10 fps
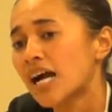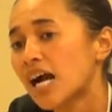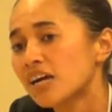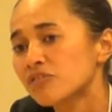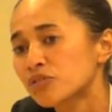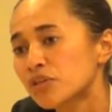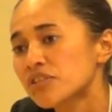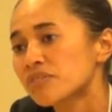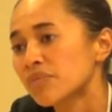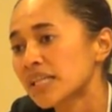have towards
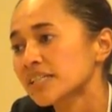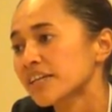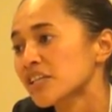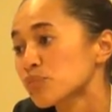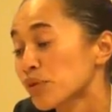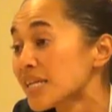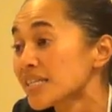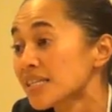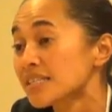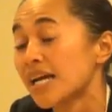the military's
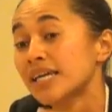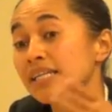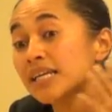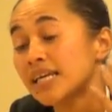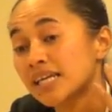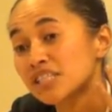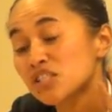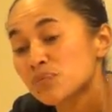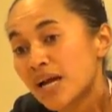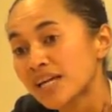presence and
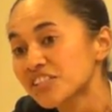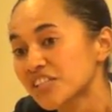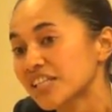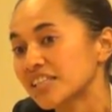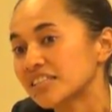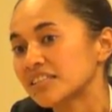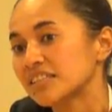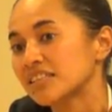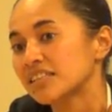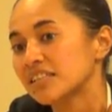expansion
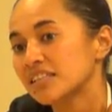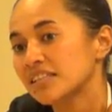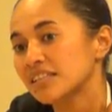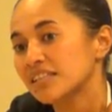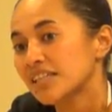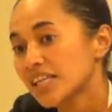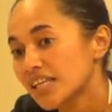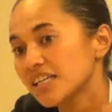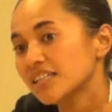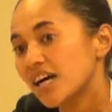
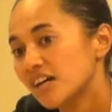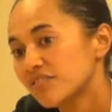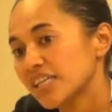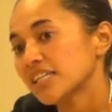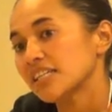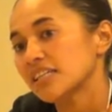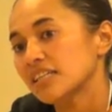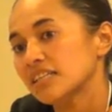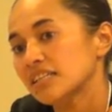in Hawaii.